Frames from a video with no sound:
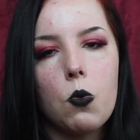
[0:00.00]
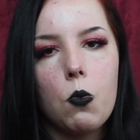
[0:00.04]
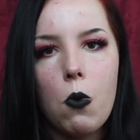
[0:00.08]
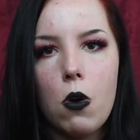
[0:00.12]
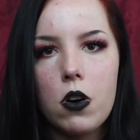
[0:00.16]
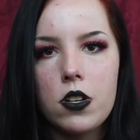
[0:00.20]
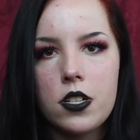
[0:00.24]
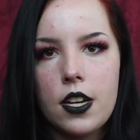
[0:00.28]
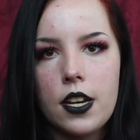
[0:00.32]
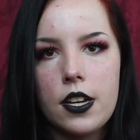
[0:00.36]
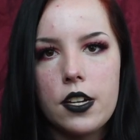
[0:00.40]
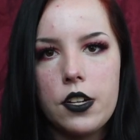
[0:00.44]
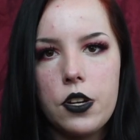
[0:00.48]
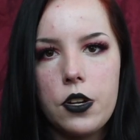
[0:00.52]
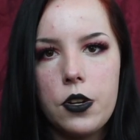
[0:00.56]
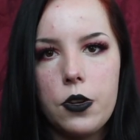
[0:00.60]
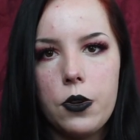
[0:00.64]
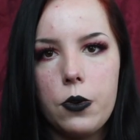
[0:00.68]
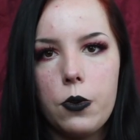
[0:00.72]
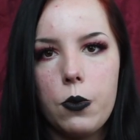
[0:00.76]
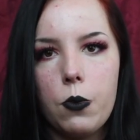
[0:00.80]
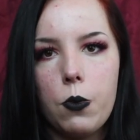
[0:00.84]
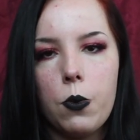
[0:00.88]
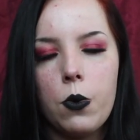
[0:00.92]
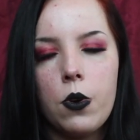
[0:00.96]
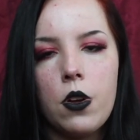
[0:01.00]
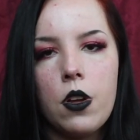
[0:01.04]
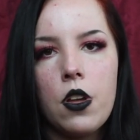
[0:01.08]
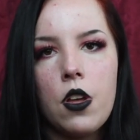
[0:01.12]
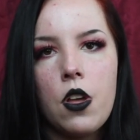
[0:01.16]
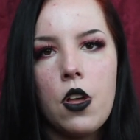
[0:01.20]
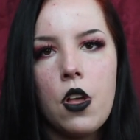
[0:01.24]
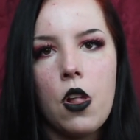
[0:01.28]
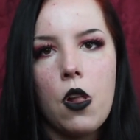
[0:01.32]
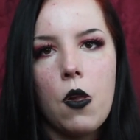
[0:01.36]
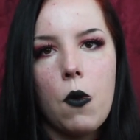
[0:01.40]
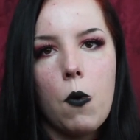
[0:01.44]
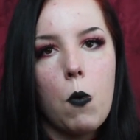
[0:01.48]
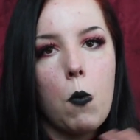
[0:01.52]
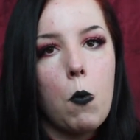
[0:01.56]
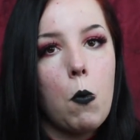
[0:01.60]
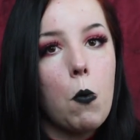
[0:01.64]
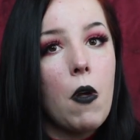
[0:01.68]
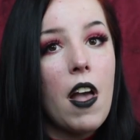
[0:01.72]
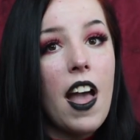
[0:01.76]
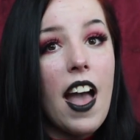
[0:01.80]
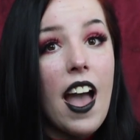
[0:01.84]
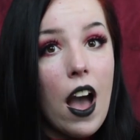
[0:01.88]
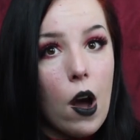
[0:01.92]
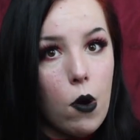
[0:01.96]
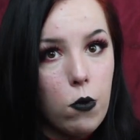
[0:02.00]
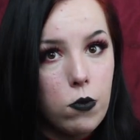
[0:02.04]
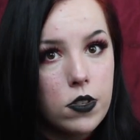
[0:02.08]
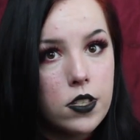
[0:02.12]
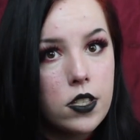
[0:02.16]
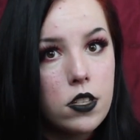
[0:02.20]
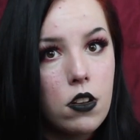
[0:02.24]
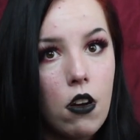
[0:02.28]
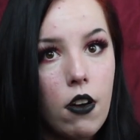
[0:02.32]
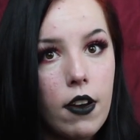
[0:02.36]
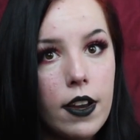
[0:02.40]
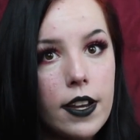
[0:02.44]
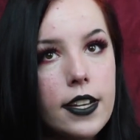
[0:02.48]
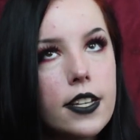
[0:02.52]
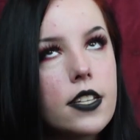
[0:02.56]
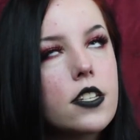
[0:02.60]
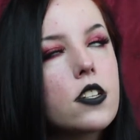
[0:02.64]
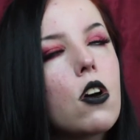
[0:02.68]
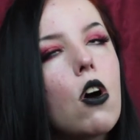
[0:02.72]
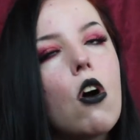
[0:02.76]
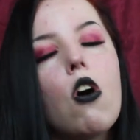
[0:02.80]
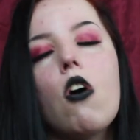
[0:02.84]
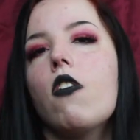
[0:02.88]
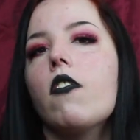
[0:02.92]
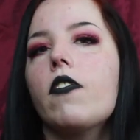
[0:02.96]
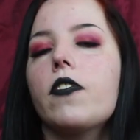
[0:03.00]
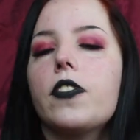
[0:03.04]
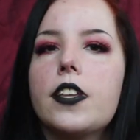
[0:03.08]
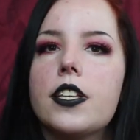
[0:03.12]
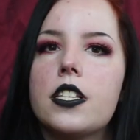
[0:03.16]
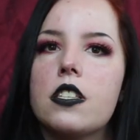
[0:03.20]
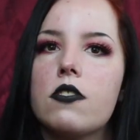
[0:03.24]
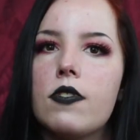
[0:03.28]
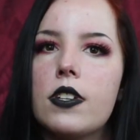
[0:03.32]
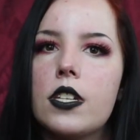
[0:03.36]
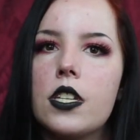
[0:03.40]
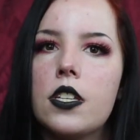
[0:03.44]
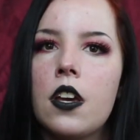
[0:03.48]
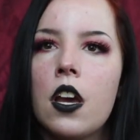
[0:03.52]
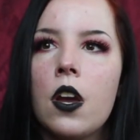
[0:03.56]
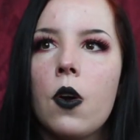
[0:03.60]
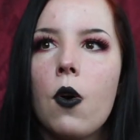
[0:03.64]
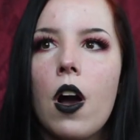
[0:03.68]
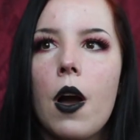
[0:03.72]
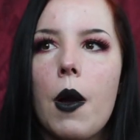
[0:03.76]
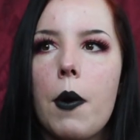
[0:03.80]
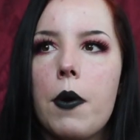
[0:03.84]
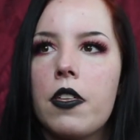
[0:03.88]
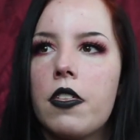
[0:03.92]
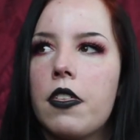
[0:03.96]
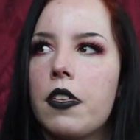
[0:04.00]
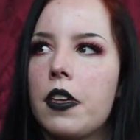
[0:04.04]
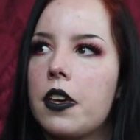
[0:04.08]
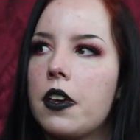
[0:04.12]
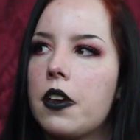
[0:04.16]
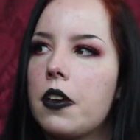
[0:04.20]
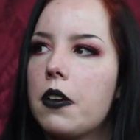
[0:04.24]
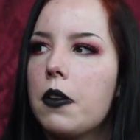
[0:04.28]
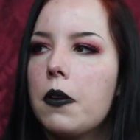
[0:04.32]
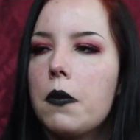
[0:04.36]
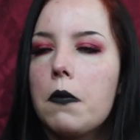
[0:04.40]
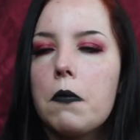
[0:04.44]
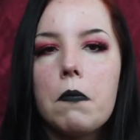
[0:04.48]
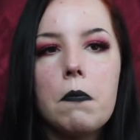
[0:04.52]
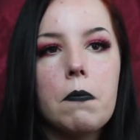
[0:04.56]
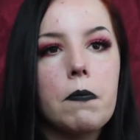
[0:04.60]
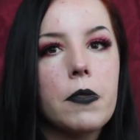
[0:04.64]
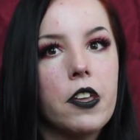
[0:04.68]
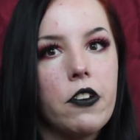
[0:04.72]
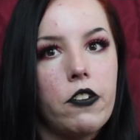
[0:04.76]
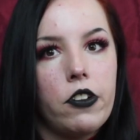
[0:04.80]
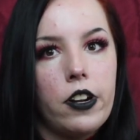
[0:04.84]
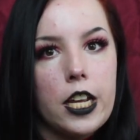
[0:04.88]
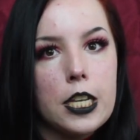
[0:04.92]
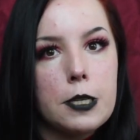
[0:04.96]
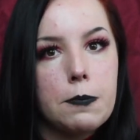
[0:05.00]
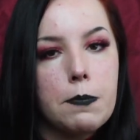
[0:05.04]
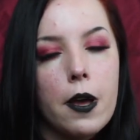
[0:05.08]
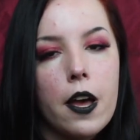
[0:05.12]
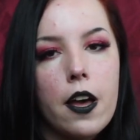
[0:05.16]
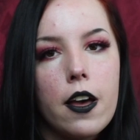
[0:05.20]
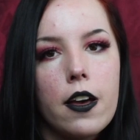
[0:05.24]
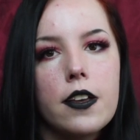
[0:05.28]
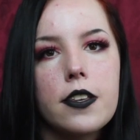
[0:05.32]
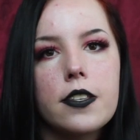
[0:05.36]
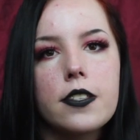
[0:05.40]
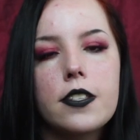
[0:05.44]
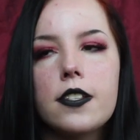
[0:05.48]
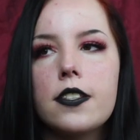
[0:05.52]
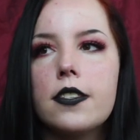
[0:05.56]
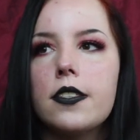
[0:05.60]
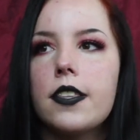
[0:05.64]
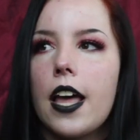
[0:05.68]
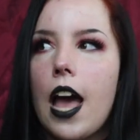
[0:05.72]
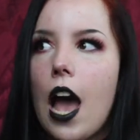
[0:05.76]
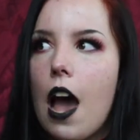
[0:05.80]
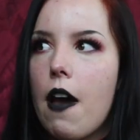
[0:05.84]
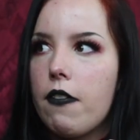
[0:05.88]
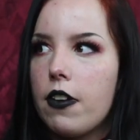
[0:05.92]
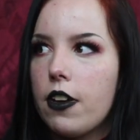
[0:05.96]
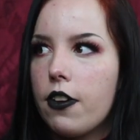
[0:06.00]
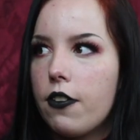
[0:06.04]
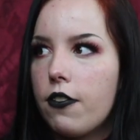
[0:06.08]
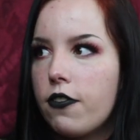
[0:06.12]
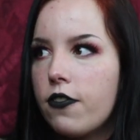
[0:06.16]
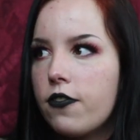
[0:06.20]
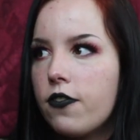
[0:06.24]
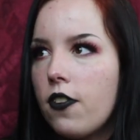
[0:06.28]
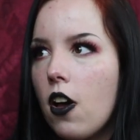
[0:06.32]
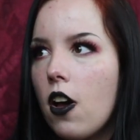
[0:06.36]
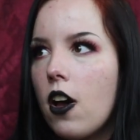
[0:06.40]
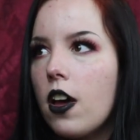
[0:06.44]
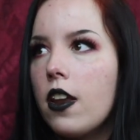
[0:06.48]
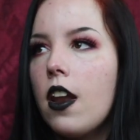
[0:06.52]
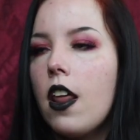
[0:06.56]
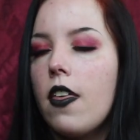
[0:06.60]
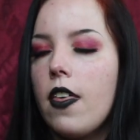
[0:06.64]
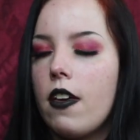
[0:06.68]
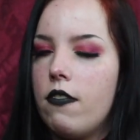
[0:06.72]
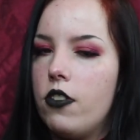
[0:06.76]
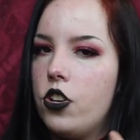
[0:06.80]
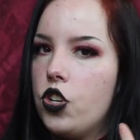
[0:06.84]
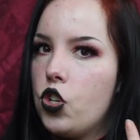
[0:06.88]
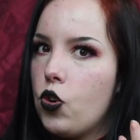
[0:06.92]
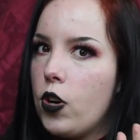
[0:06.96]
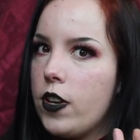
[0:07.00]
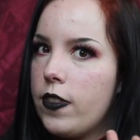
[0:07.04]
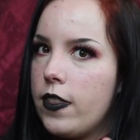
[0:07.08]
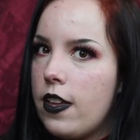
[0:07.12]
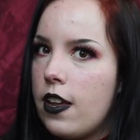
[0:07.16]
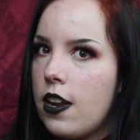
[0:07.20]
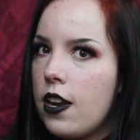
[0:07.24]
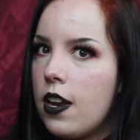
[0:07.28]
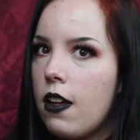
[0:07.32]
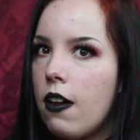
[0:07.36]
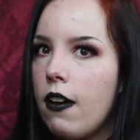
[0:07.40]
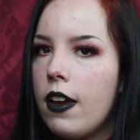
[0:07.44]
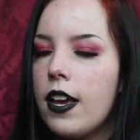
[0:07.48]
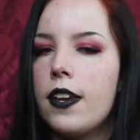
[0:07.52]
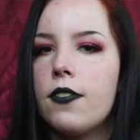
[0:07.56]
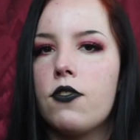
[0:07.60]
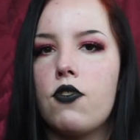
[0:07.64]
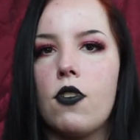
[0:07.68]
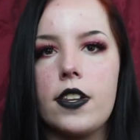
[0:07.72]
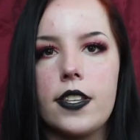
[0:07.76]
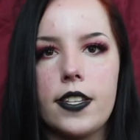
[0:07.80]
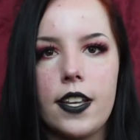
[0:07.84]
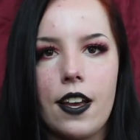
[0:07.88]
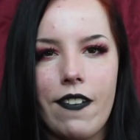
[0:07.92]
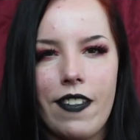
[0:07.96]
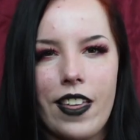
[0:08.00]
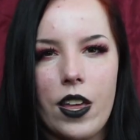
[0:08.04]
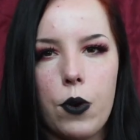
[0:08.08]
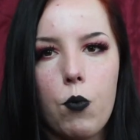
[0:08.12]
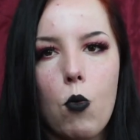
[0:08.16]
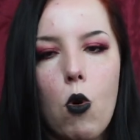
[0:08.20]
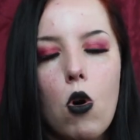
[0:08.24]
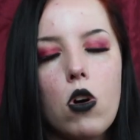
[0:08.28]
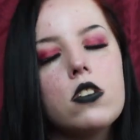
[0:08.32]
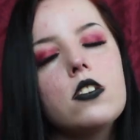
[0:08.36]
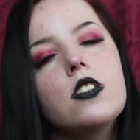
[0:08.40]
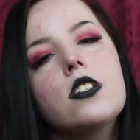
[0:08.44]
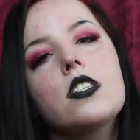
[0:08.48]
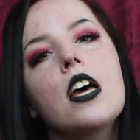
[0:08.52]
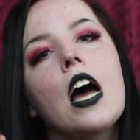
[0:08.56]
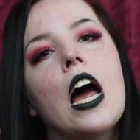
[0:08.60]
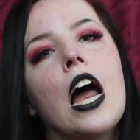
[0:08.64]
what I knew outside of this video, I would think they're a nice person, they're having fun, they're enjoying their life, dressing how they want.